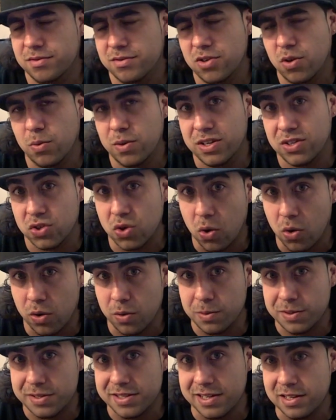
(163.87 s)
know what his
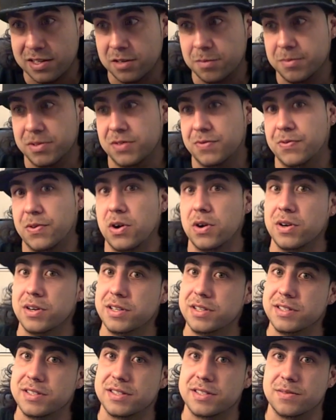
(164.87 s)
corner was telling him as far
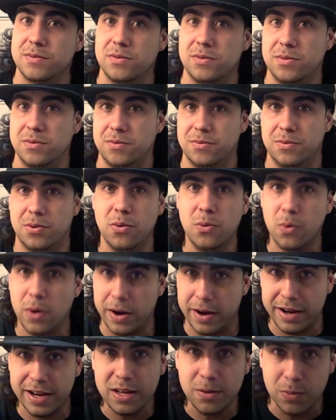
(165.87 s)
as
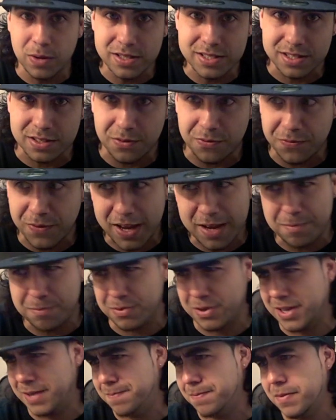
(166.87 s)
where he was in the fight,
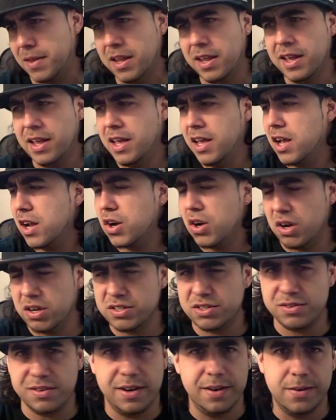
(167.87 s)
but
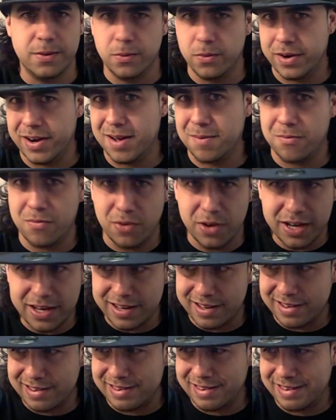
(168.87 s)
contrary to what I'm
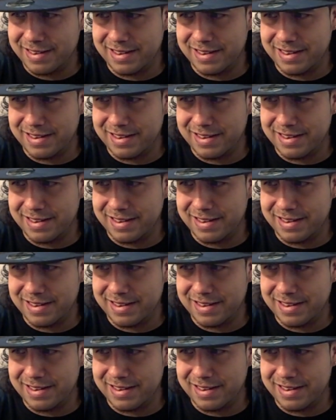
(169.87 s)
reading,